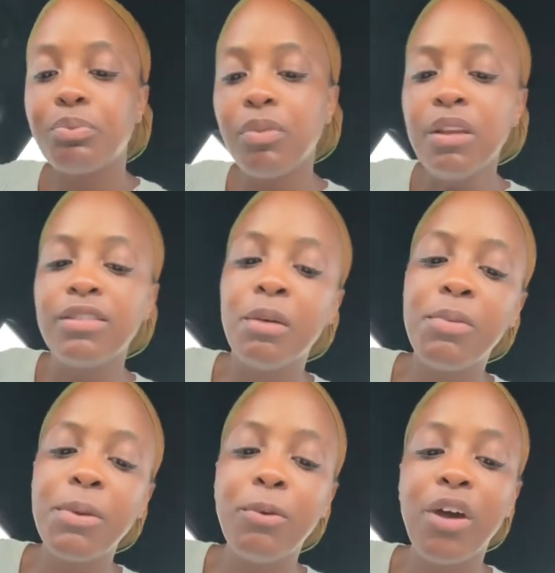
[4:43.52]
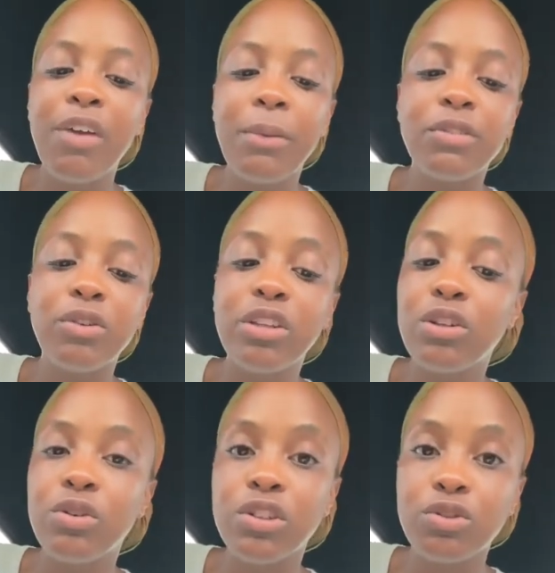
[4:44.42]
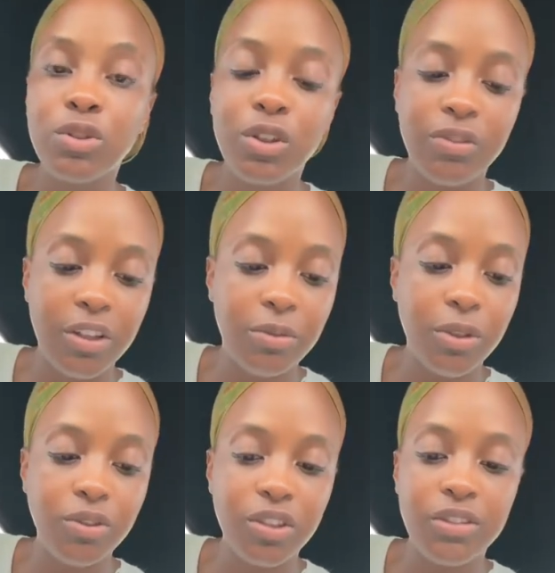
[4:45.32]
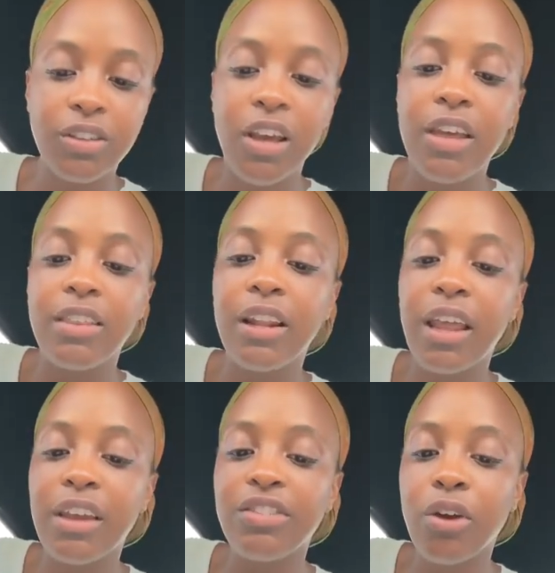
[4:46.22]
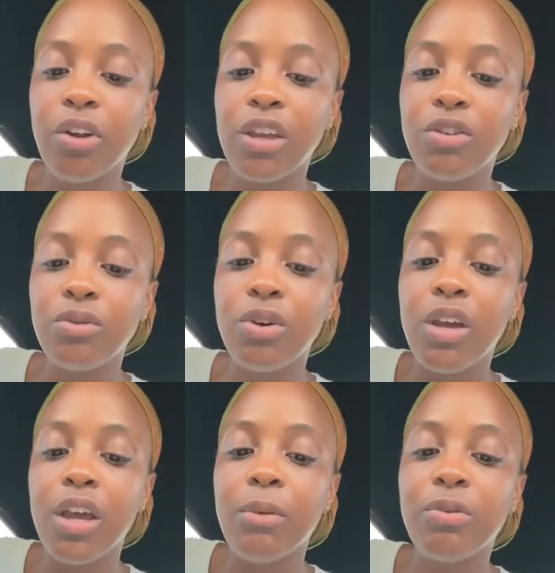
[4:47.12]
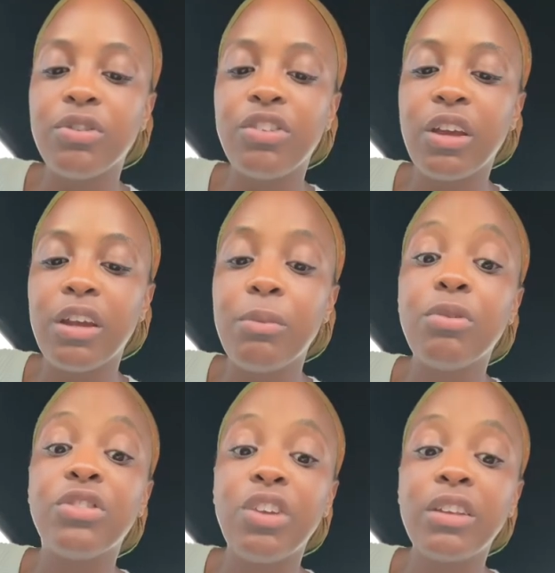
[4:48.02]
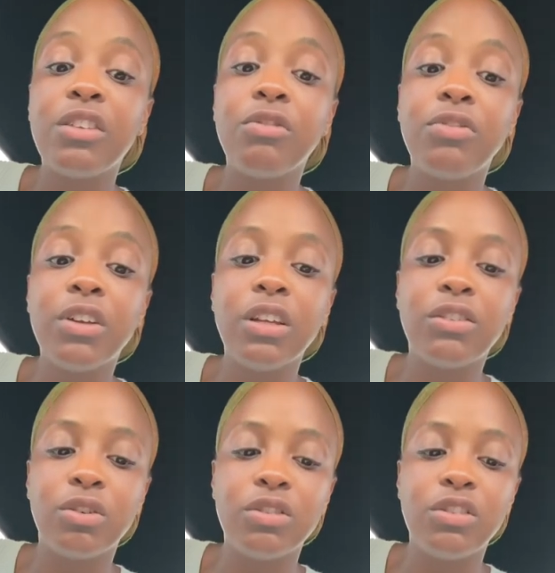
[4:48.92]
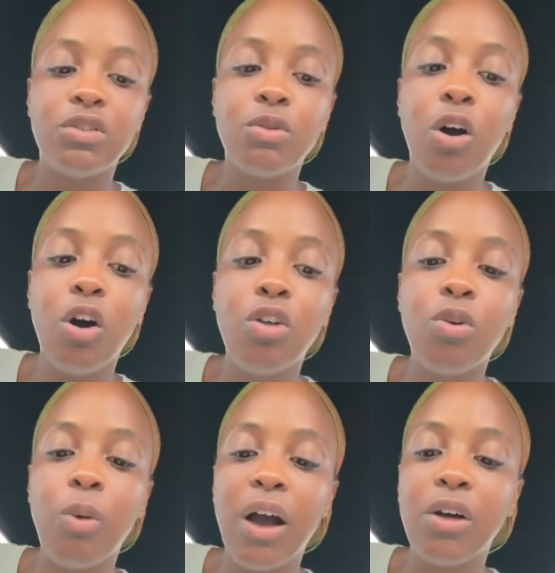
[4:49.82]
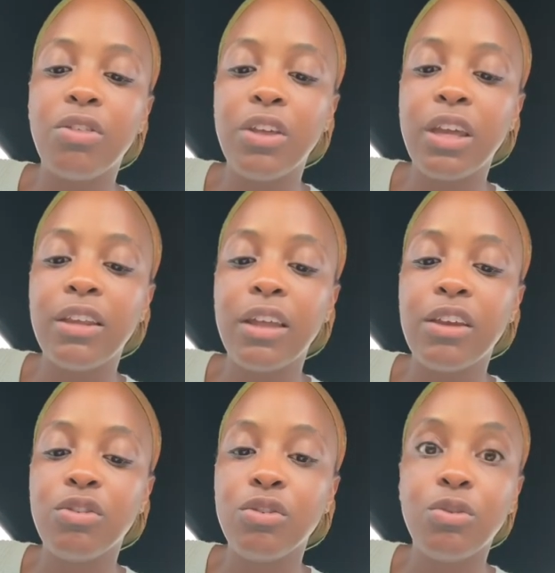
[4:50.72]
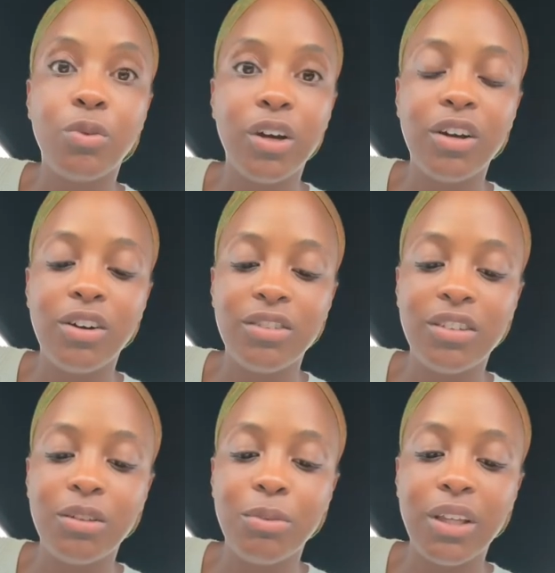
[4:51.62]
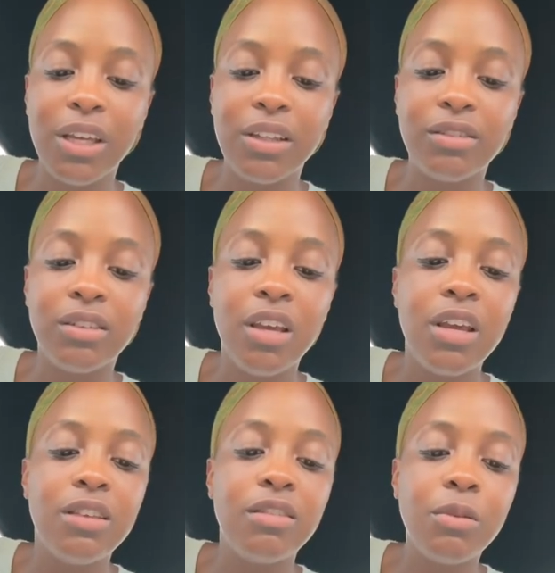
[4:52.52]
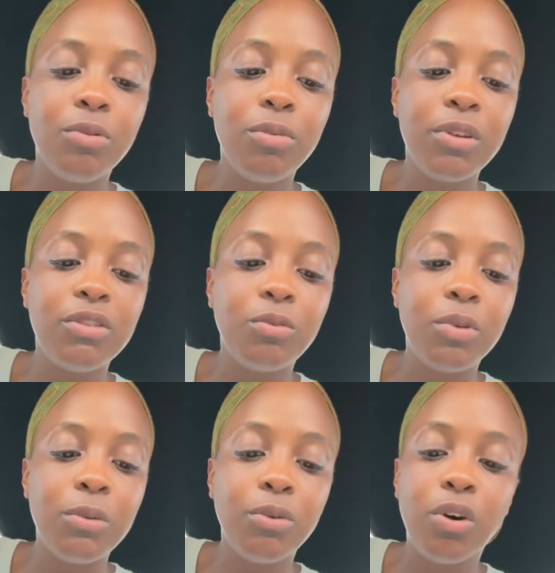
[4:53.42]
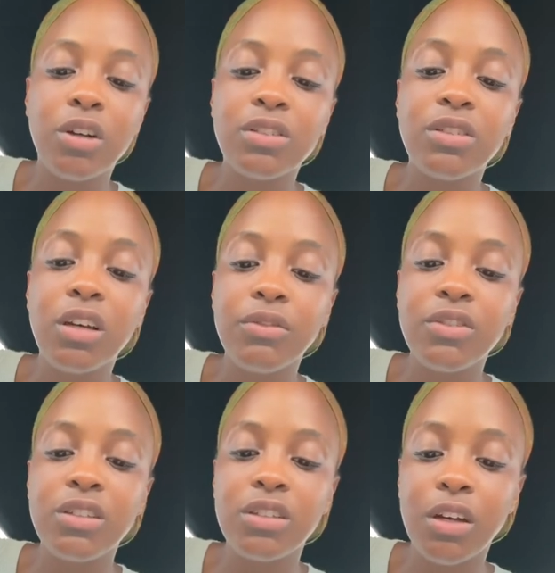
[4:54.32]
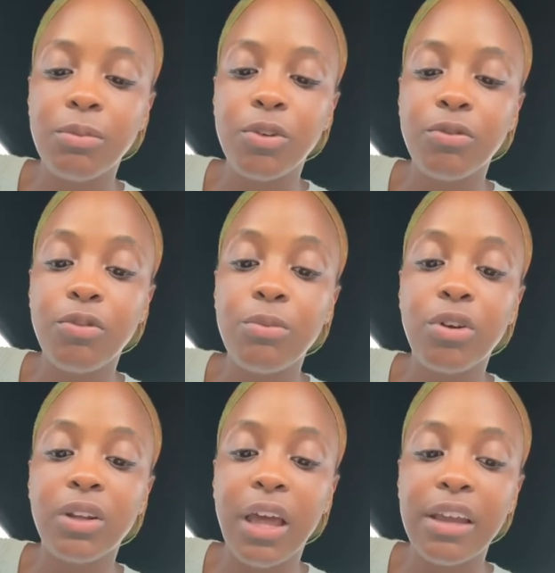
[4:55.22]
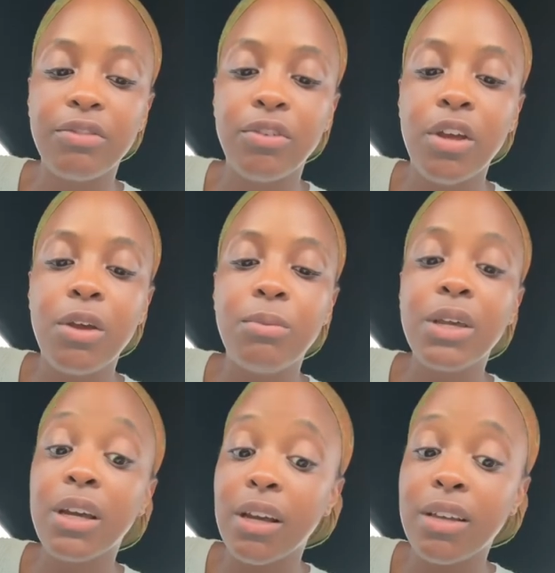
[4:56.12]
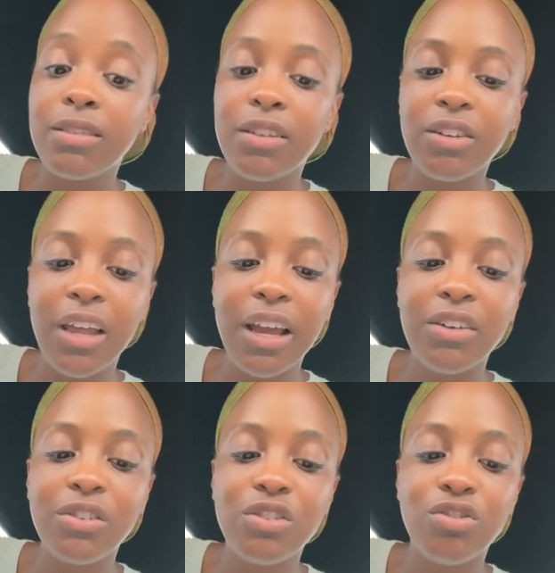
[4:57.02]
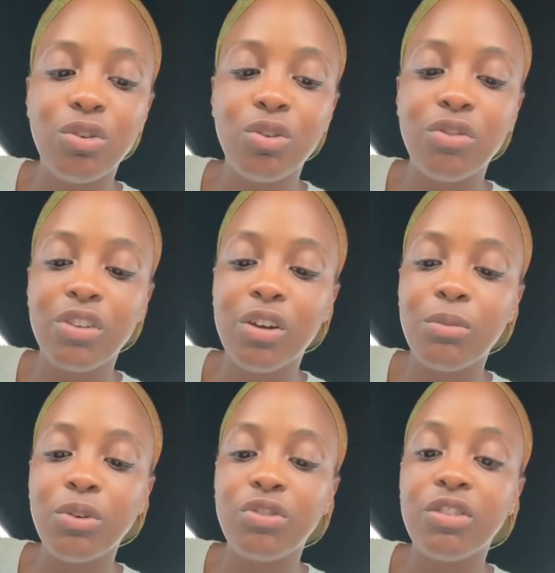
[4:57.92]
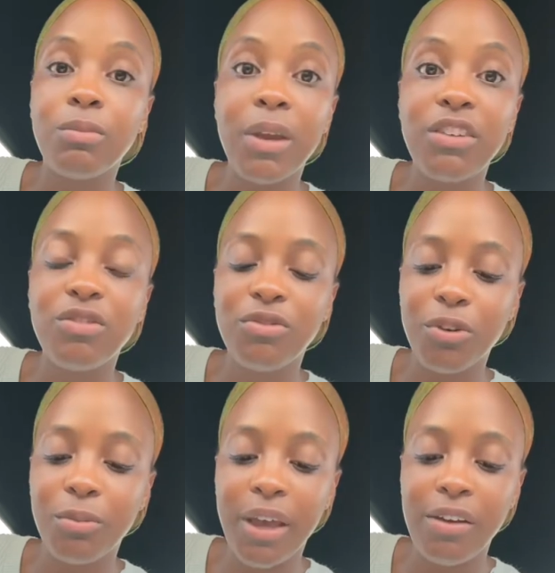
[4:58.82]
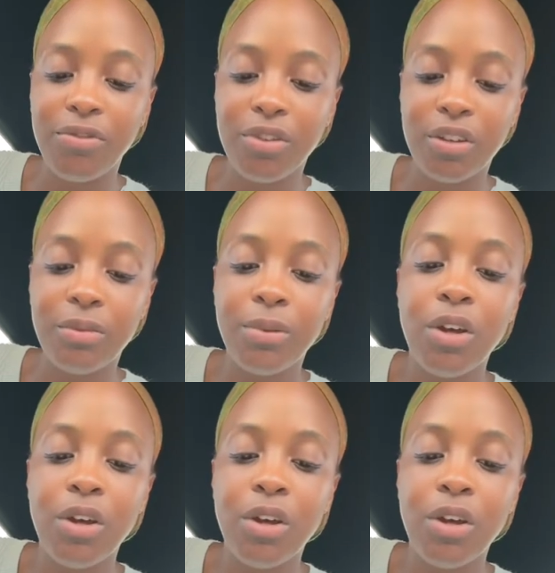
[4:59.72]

Some people have absolutely no control over their emotions. They lash out at you and project their feelings onto you, all the while thinking that you're the one causing the malaise. Temperamental people are tough to dump from your life because their lack of control over their emotions makes you feel bad for them.